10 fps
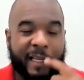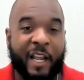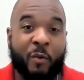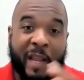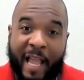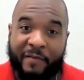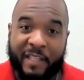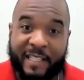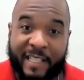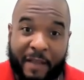Then we have
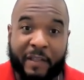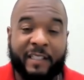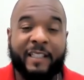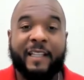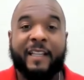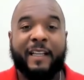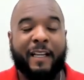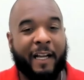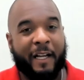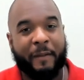the 7
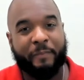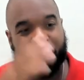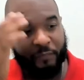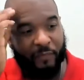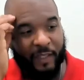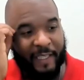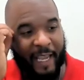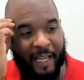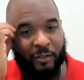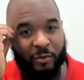
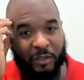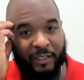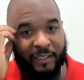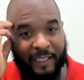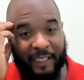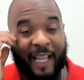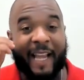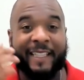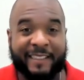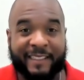candles, the
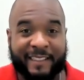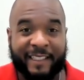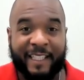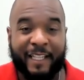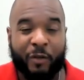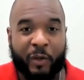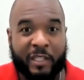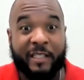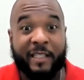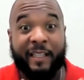lights,
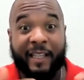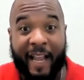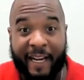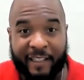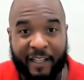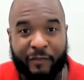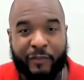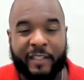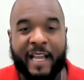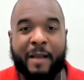which is the light of
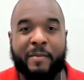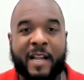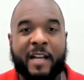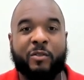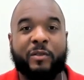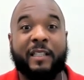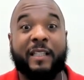the tabernacle, the